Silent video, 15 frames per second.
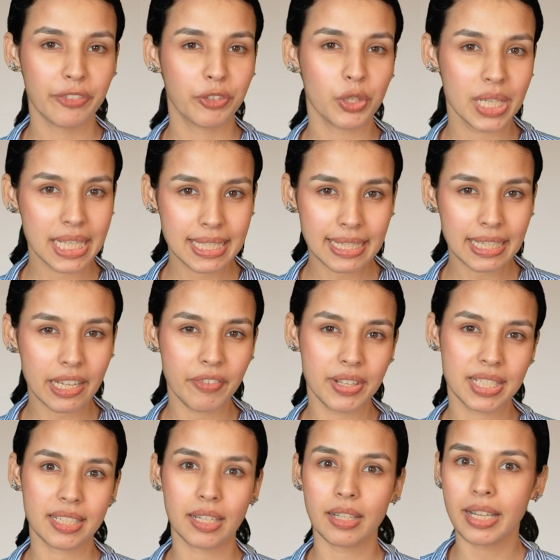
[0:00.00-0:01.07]
If you recently
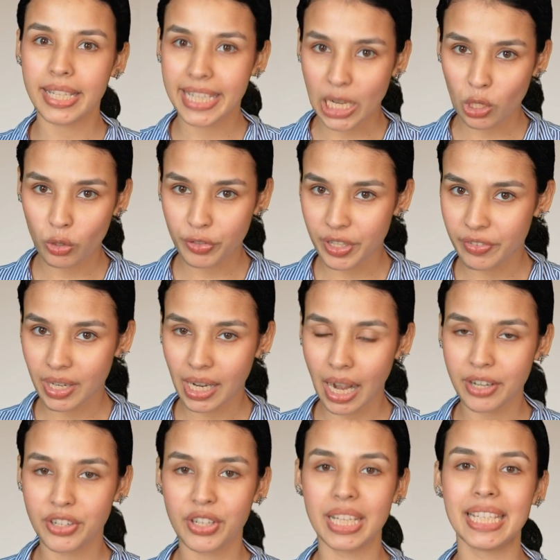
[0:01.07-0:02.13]
visited a yellow fever
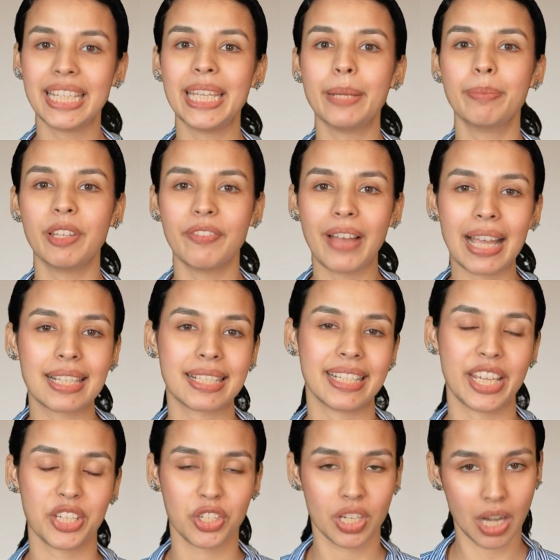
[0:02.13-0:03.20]
country, keep the
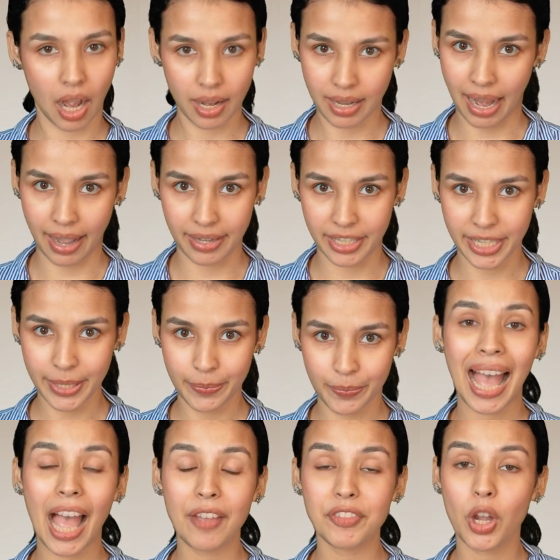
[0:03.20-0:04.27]
vaccination card handy.
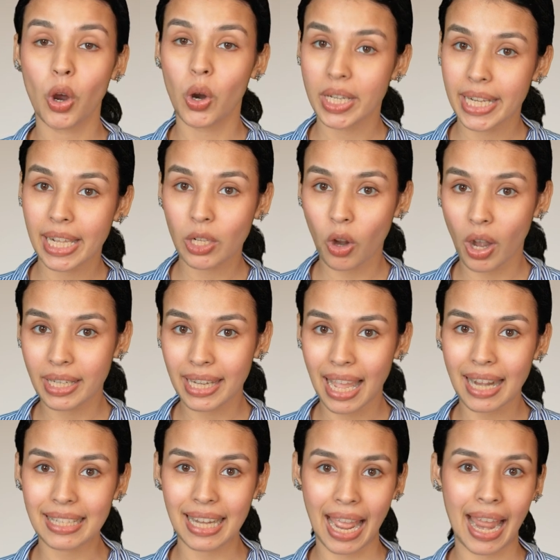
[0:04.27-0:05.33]
Have your hotel
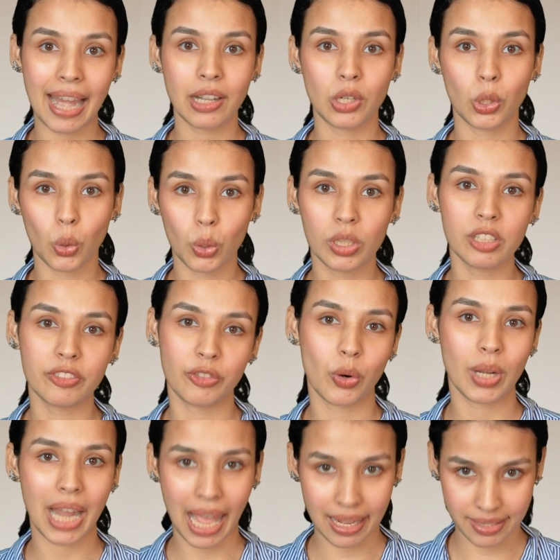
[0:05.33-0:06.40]
contact and local
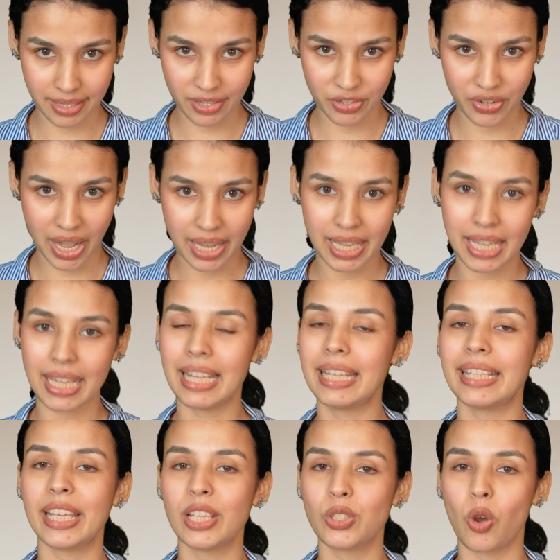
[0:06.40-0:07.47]
phone access ready
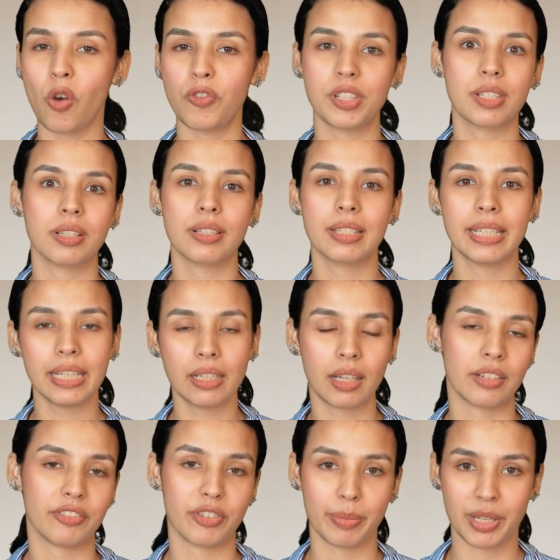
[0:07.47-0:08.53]
in case officers need
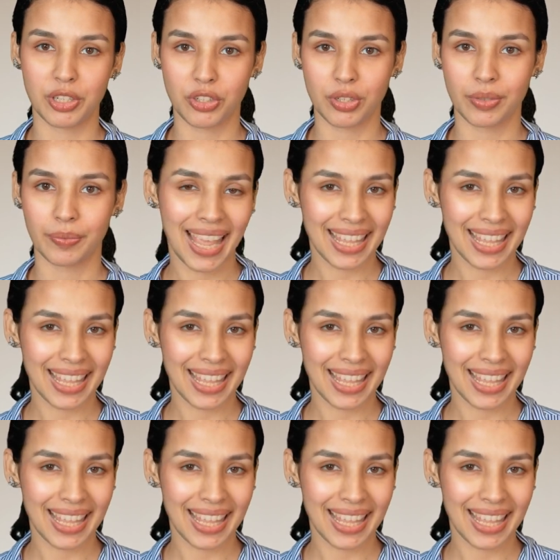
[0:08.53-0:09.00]
confirmation.